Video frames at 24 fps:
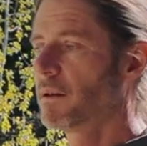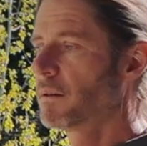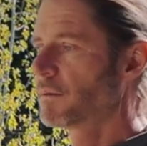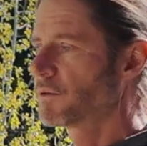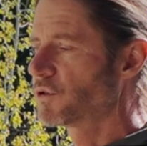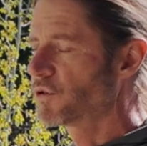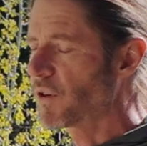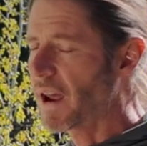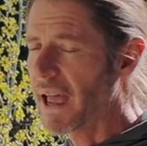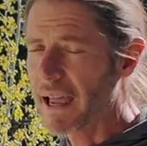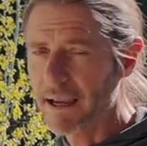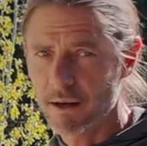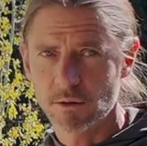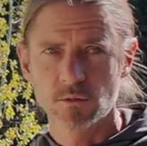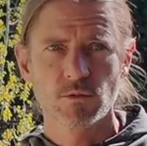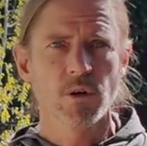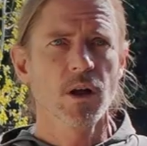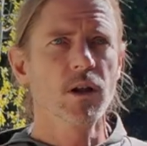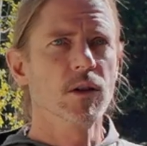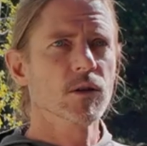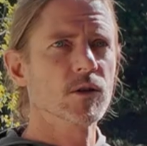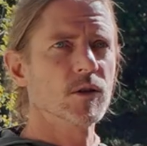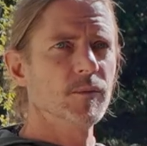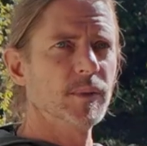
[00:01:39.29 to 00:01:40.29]
drag and
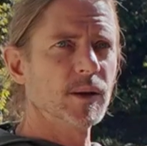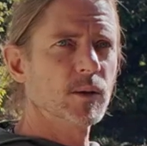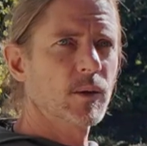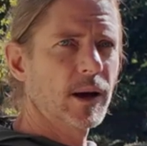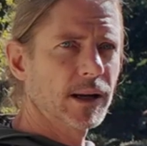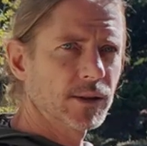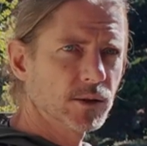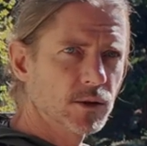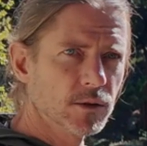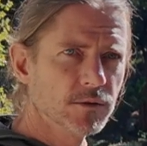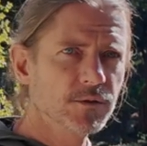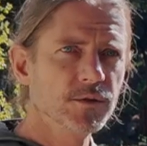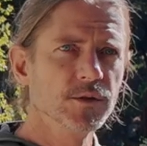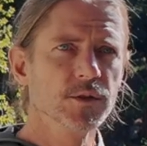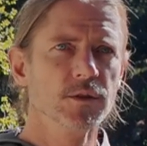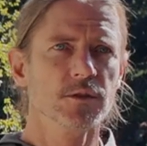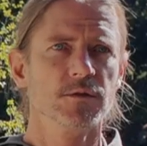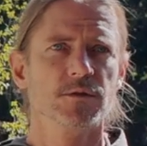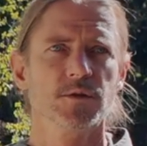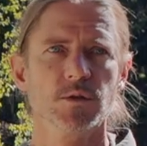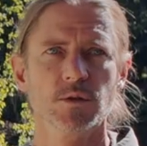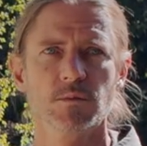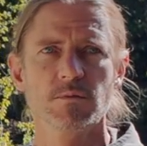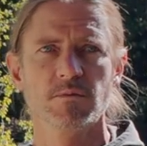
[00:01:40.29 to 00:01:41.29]
roll could be quite good for you
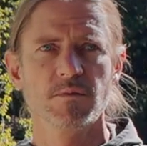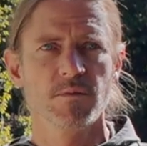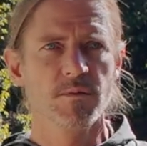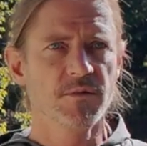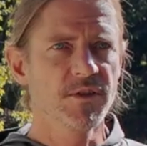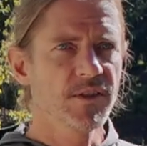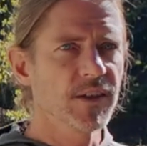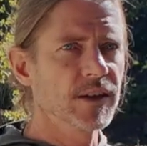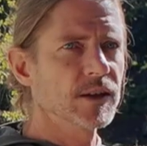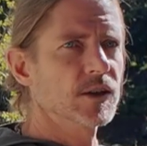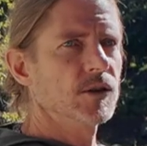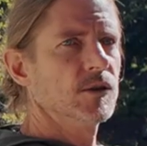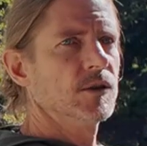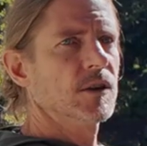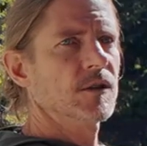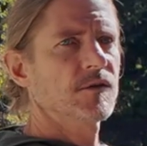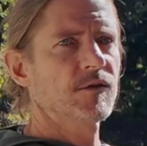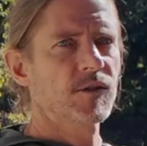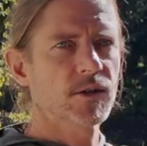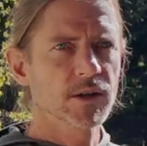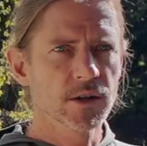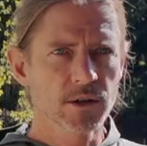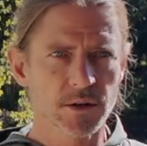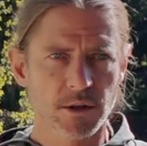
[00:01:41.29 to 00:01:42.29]
if you think you're not
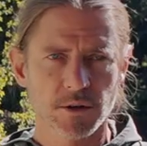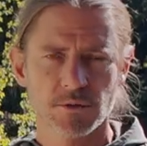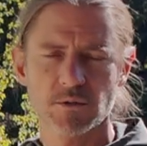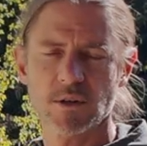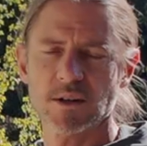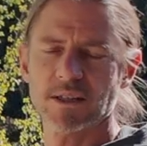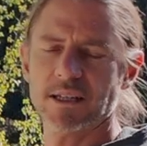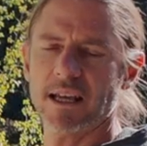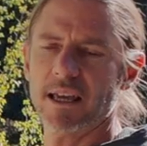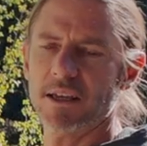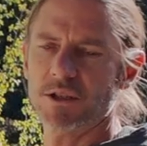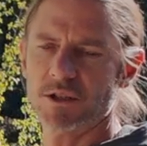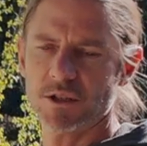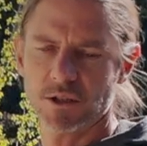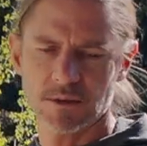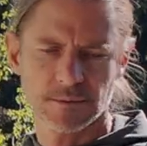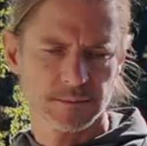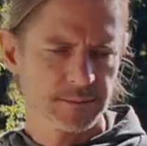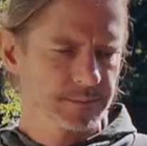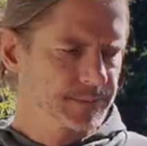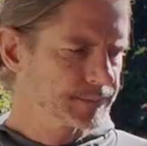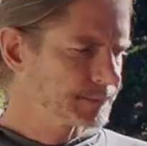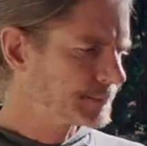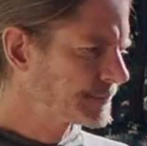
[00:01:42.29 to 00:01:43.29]
very good at rotation.
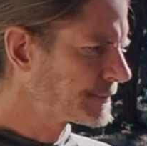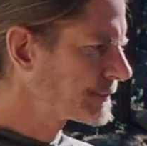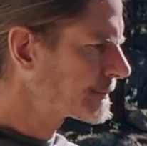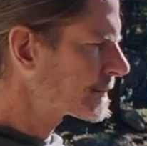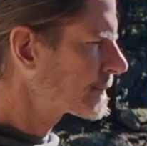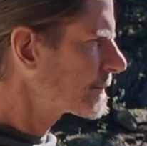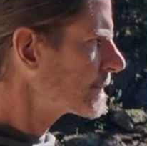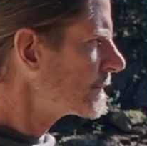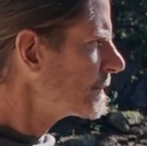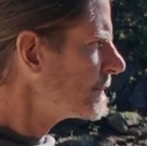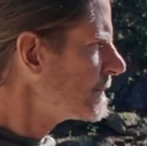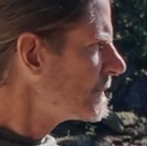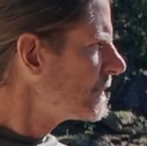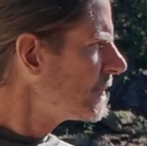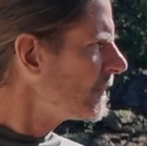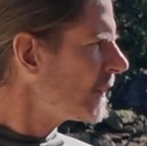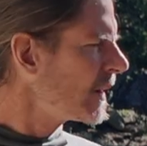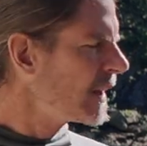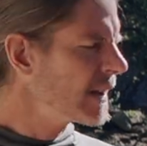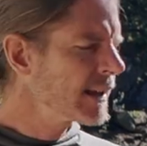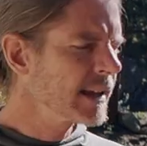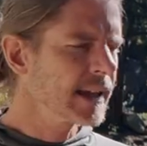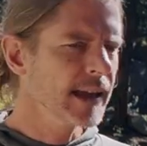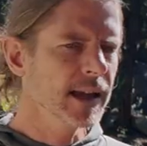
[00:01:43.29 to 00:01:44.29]

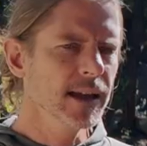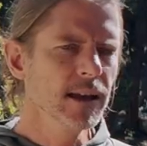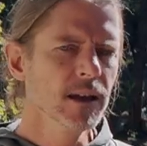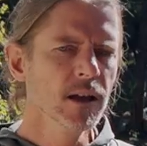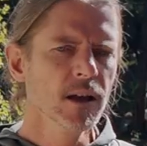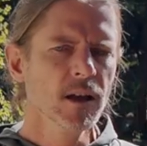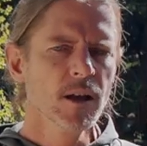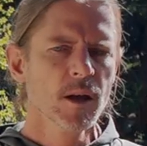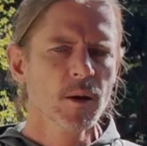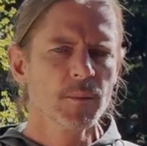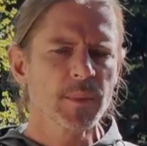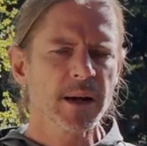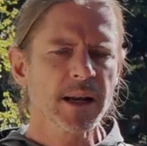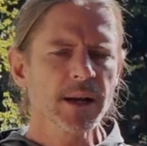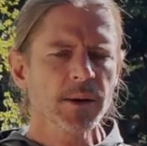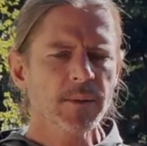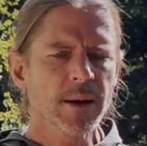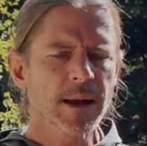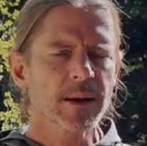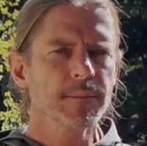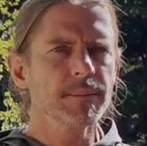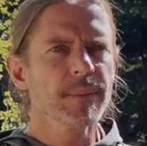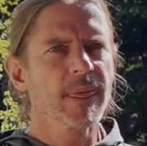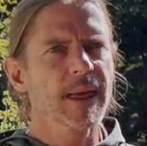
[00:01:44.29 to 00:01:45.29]
Okay, but
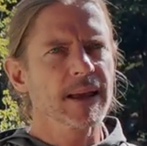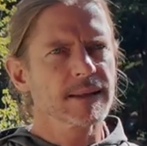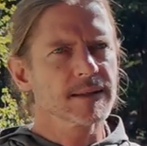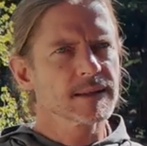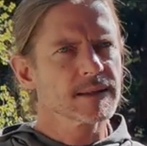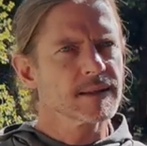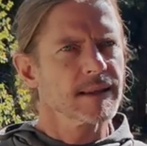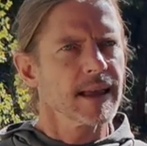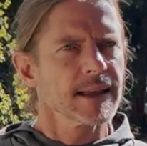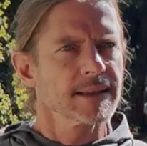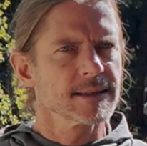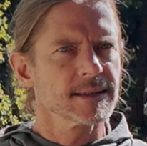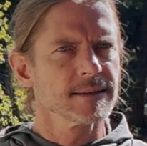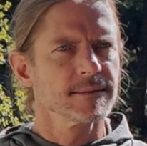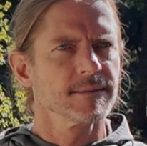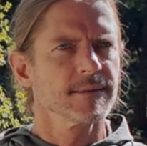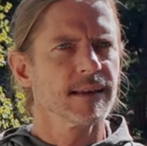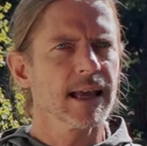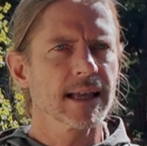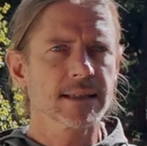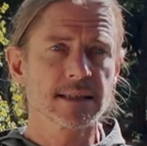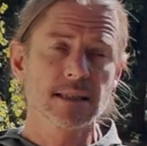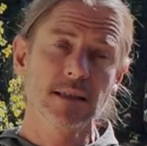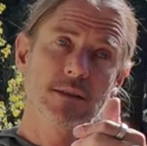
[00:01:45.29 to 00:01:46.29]
anyway, that's
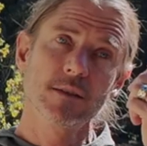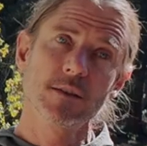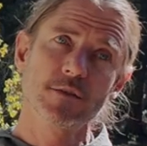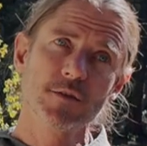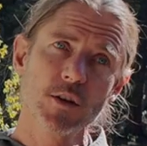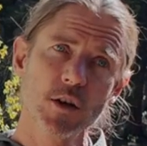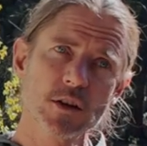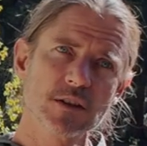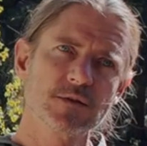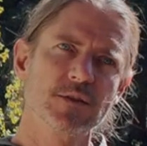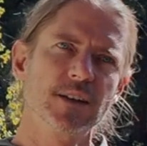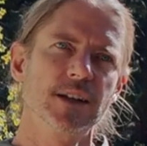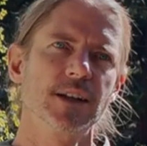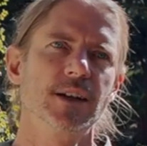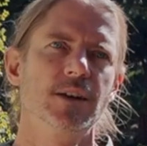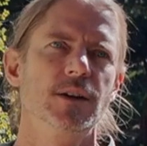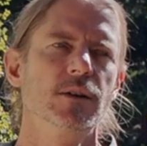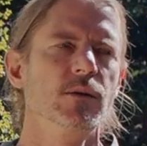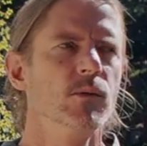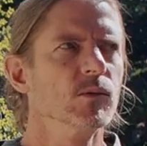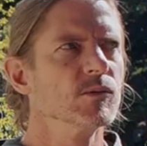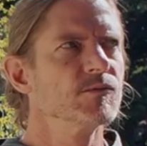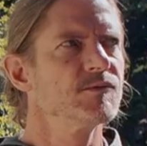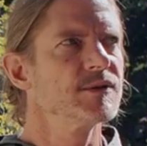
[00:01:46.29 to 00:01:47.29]
in the first video,
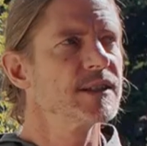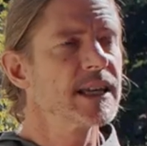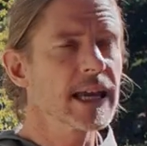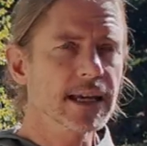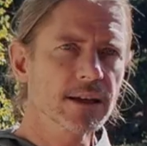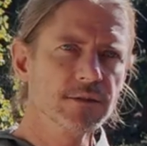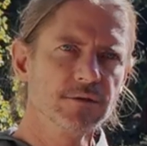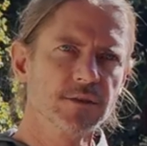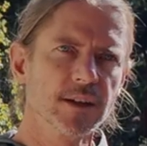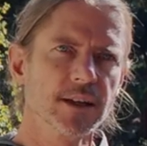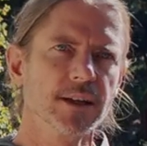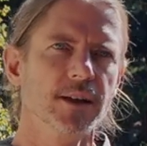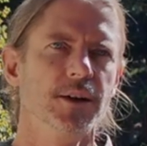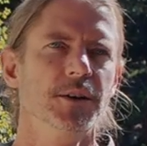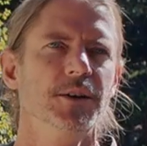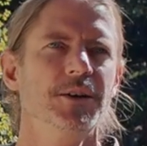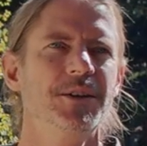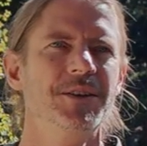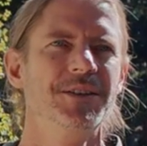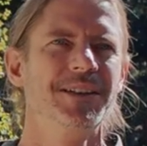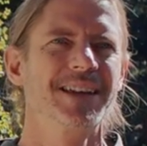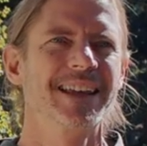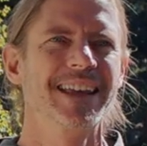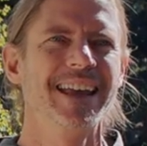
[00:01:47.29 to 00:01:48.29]
or second video.
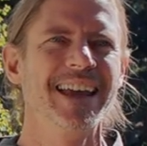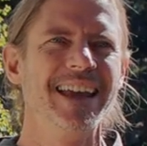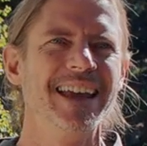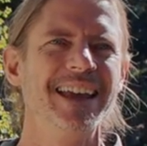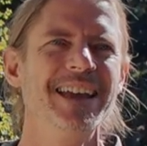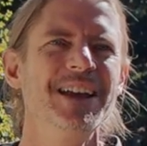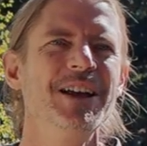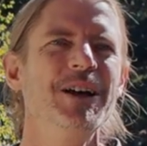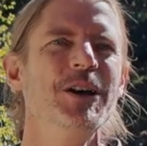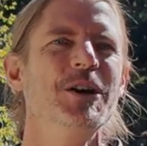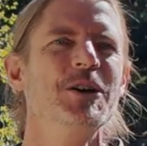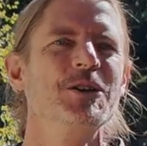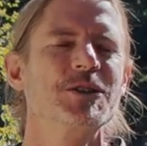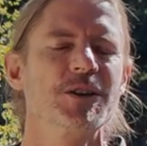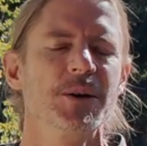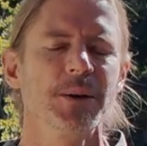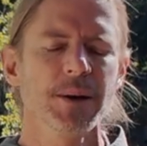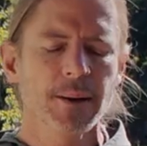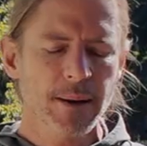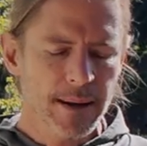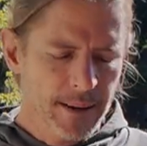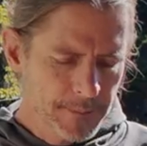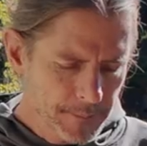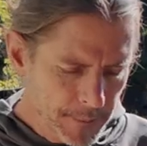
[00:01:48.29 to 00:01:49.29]
Okay, so
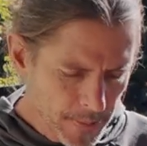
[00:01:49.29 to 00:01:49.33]
anyway,